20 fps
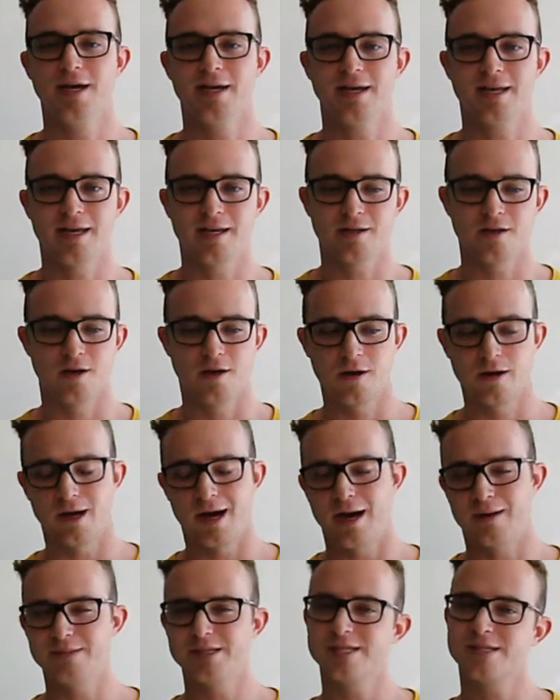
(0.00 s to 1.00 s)
get on
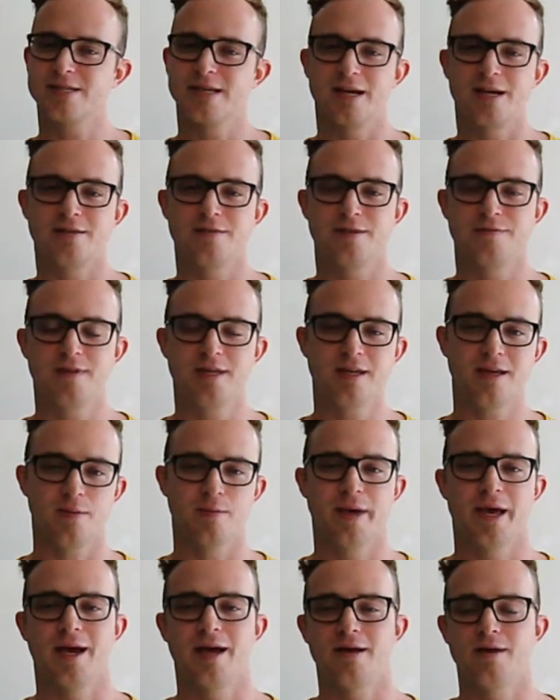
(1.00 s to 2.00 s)
opposite sides of the
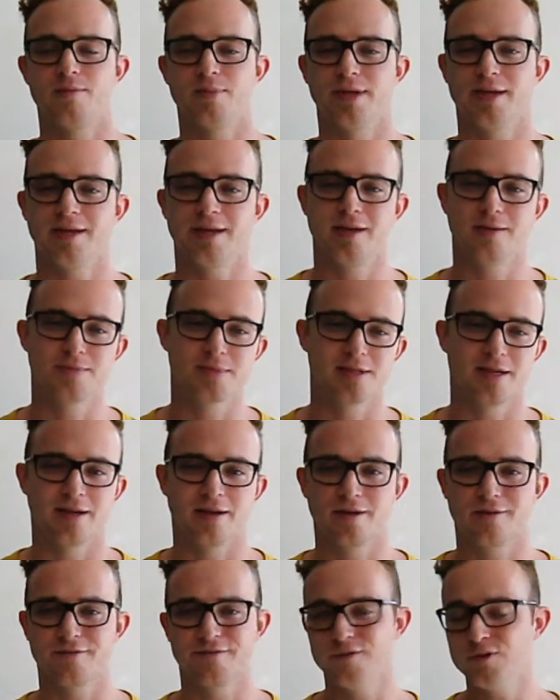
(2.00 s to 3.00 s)
gamepad and play games
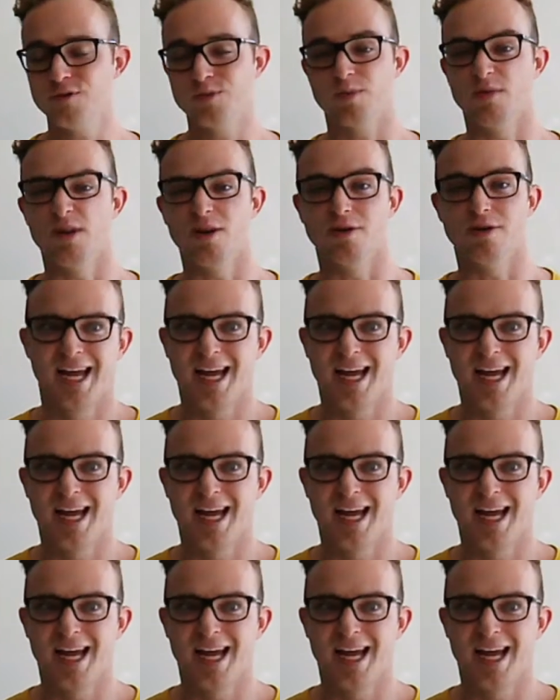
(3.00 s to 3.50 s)
like foosball.